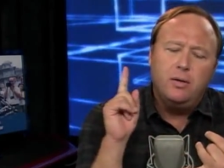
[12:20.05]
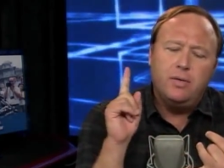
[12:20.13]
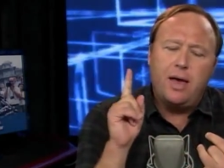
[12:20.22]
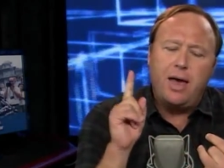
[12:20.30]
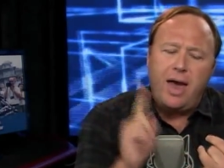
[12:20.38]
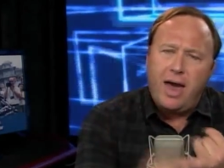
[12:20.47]

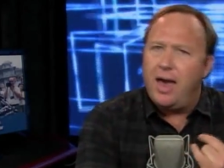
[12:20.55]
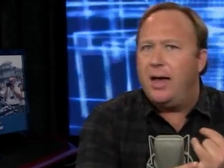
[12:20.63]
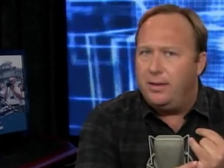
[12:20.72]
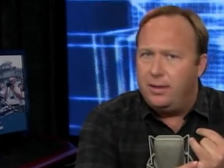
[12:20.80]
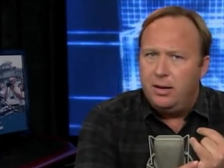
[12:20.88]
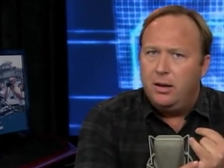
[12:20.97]
the
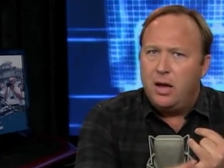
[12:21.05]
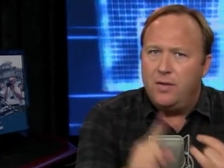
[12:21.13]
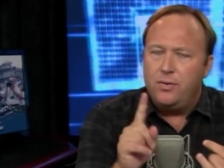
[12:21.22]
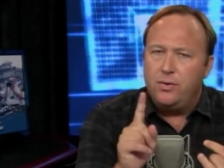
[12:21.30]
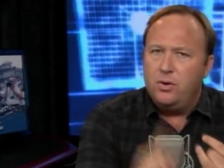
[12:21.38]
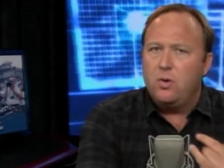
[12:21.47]
head
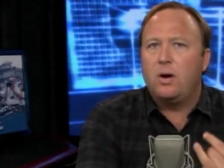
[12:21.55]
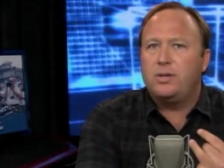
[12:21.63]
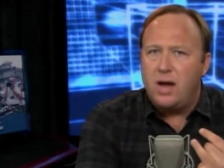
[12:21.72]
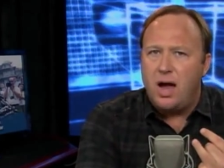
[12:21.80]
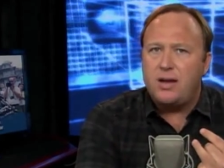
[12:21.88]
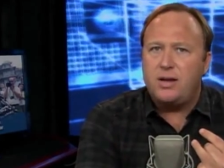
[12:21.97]
of the New York
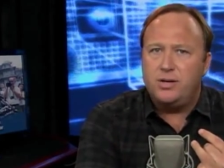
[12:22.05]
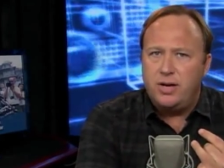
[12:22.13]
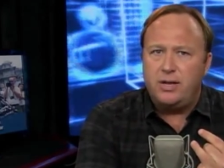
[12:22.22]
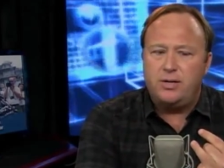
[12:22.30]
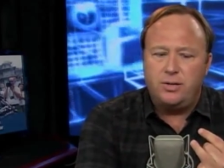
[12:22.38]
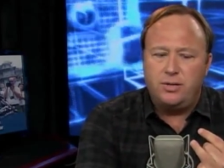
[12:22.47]
Stock
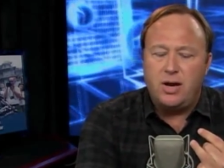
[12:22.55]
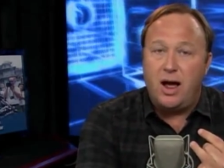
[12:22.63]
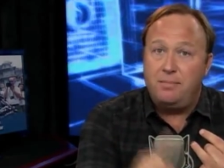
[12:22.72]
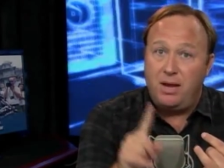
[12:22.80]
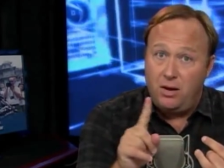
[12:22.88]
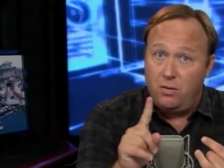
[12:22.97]
Exchange at the
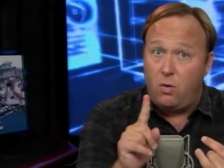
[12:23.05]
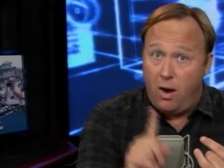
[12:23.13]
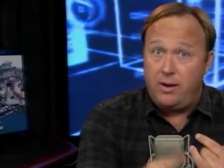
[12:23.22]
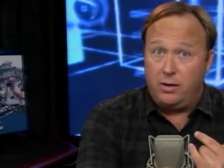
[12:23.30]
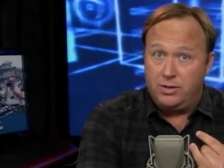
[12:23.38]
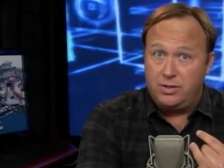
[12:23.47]
time, in
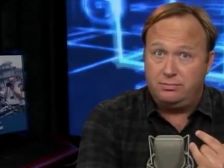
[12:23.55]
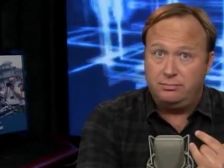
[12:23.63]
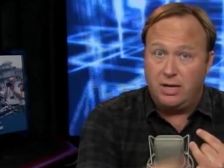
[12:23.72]
Reuters,